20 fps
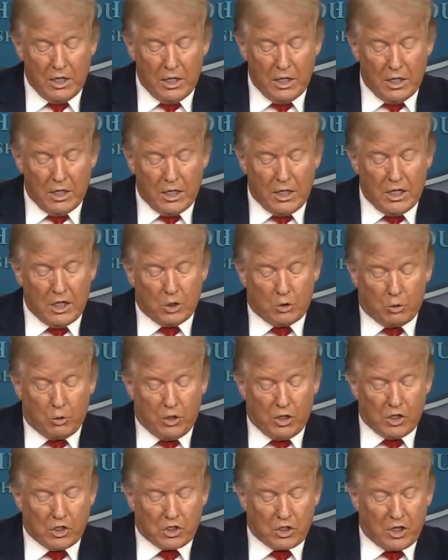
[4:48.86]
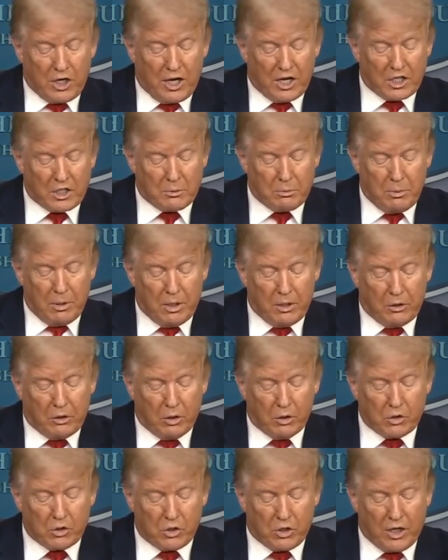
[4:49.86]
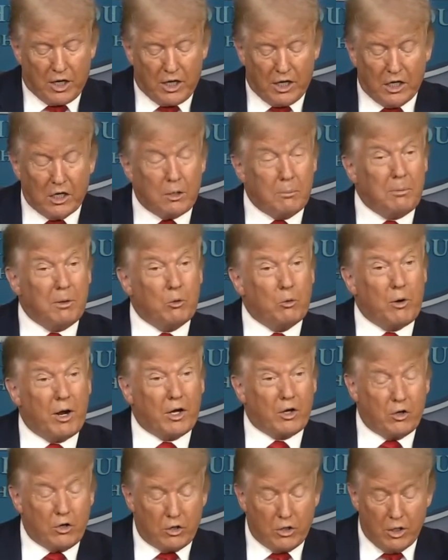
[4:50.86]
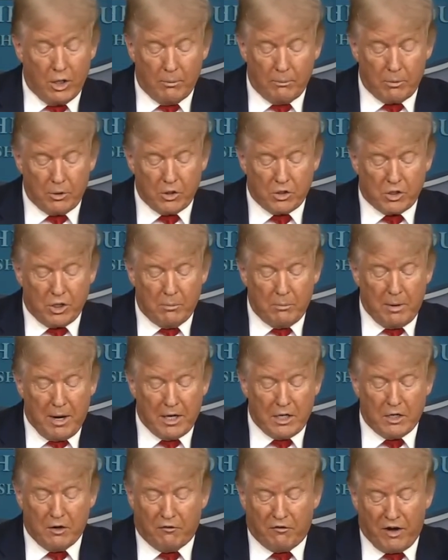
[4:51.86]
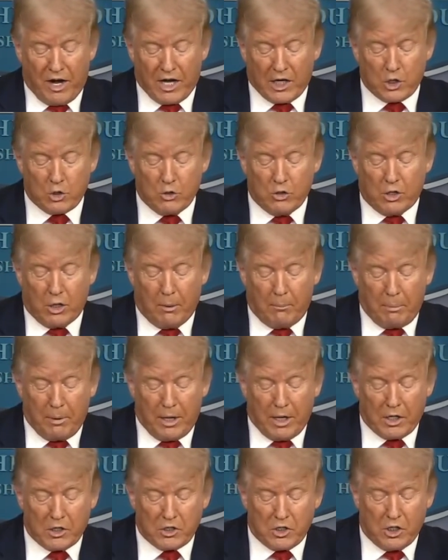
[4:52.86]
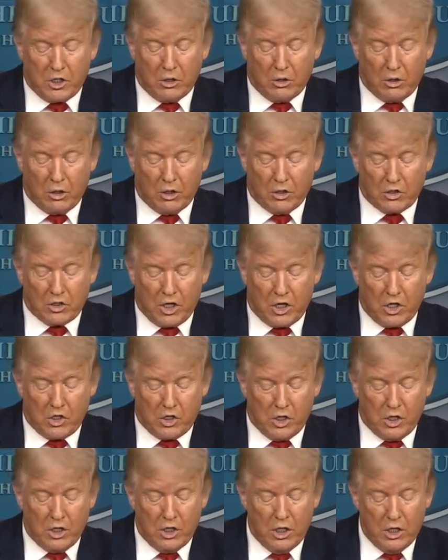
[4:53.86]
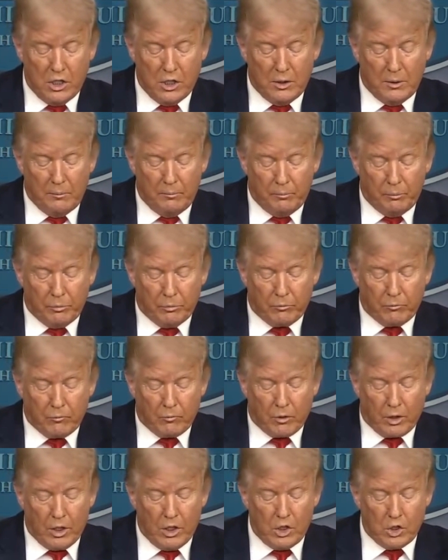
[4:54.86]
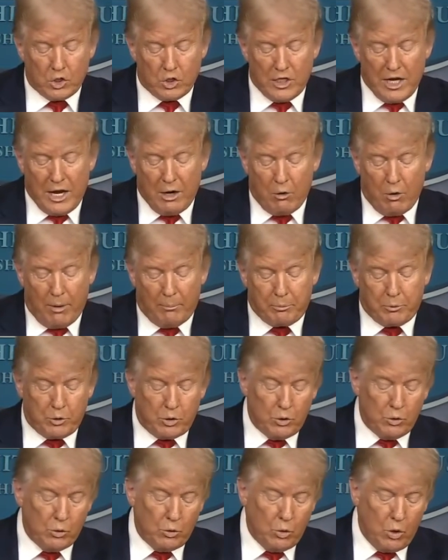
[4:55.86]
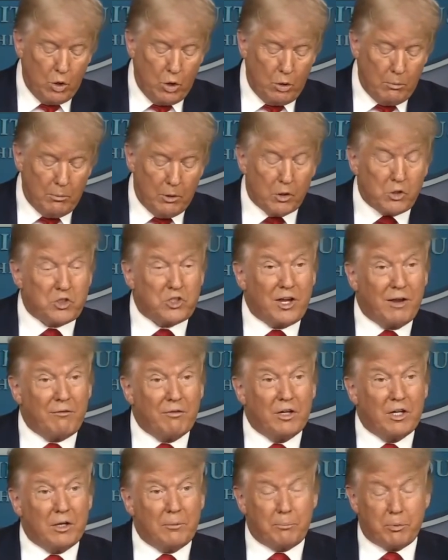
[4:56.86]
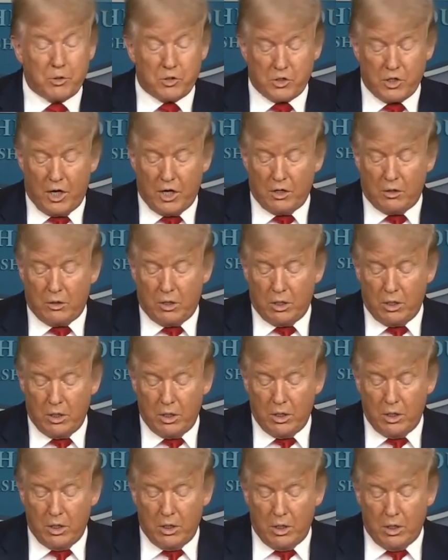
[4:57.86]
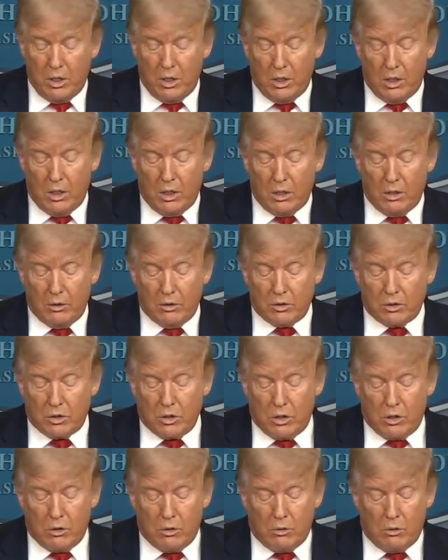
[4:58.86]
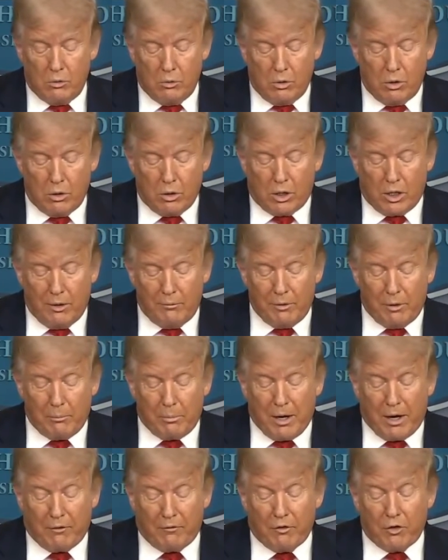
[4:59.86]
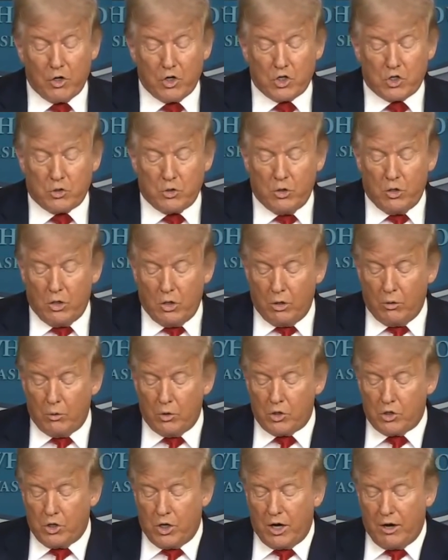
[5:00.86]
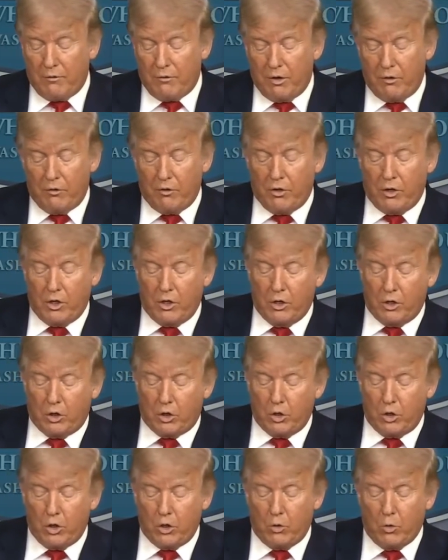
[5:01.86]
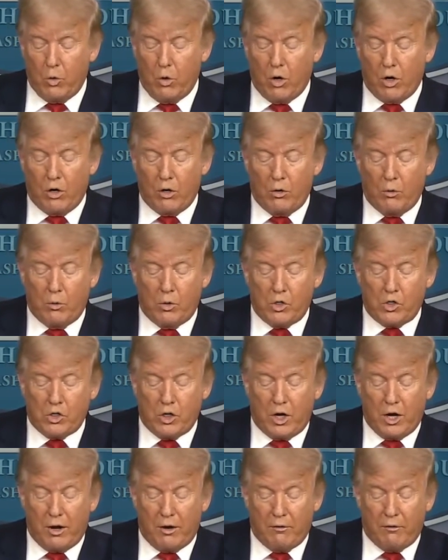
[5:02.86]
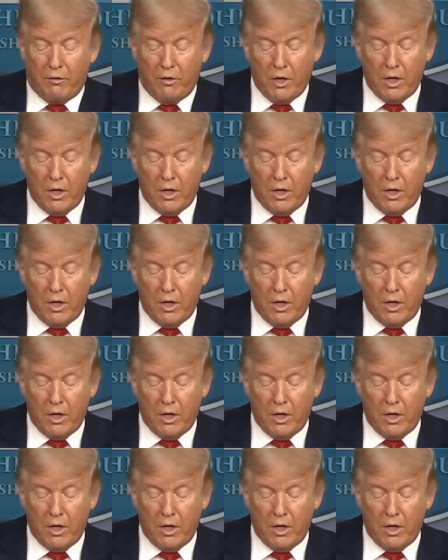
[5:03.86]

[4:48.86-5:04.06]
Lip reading: increase last month. Those are getting to be record numbers. And manufacturing capacity utilization is now up to almost 70%. So we're coming back very strong. We should have a very good third quarter. We should have